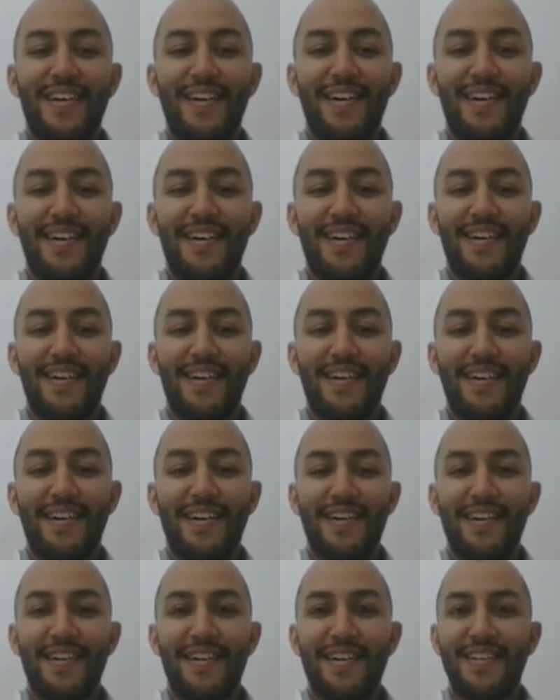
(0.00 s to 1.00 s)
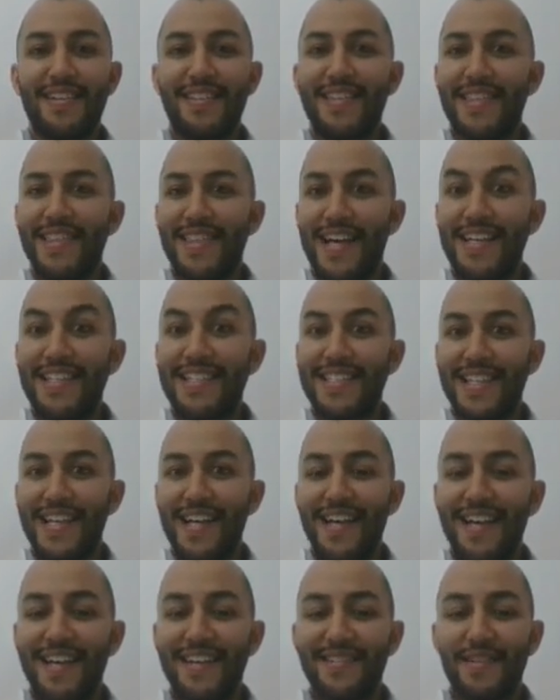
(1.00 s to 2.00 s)
Last
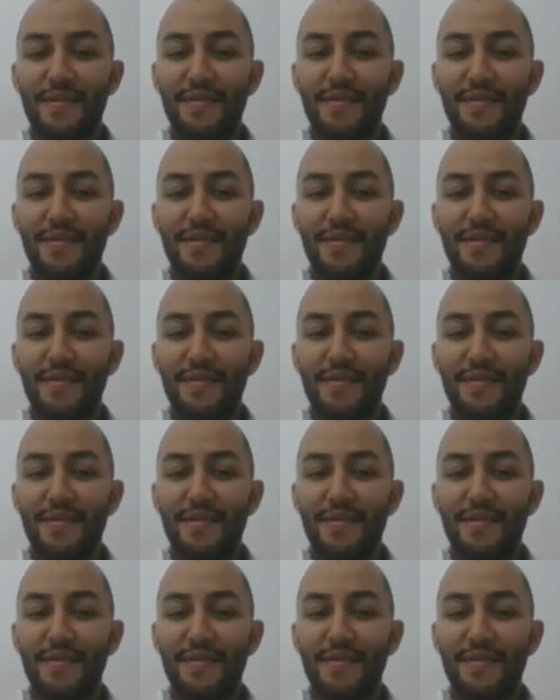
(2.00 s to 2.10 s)
line.